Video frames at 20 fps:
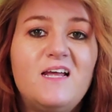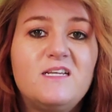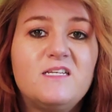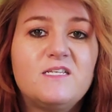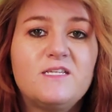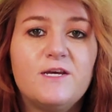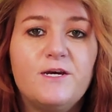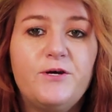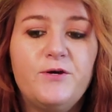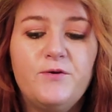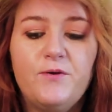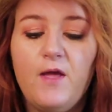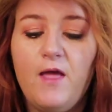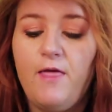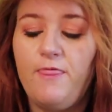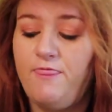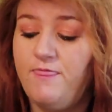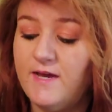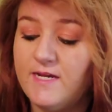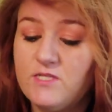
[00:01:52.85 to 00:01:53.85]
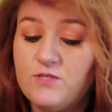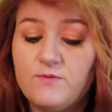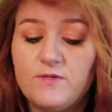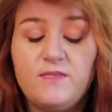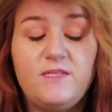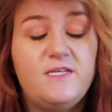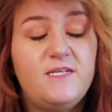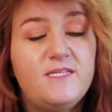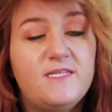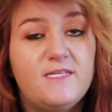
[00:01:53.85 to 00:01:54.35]
And so that's
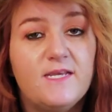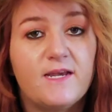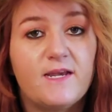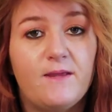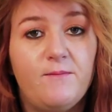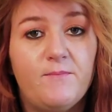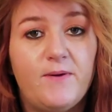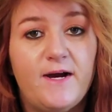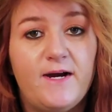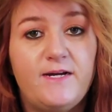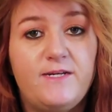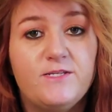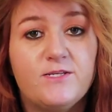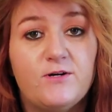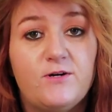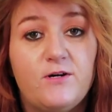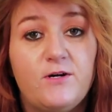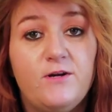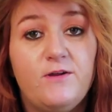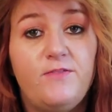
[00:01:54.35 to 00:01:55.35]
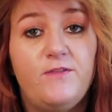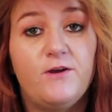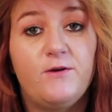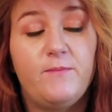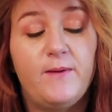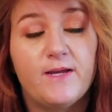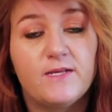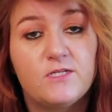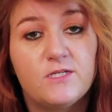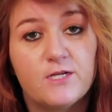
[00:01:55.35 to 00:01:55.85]
what these second pies are.
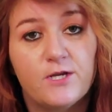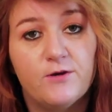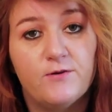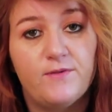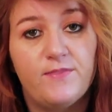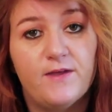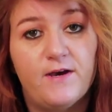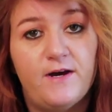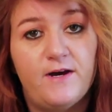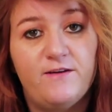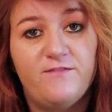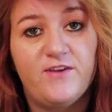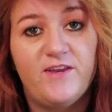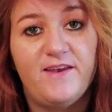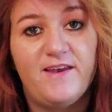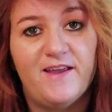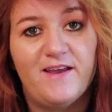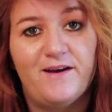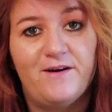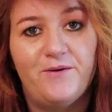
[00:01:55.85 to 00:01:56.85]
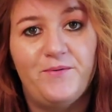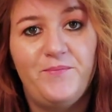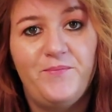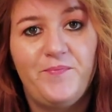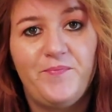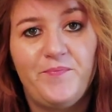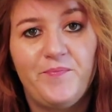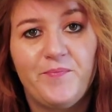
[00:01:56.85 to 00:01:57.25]
They're about to go in the oven now.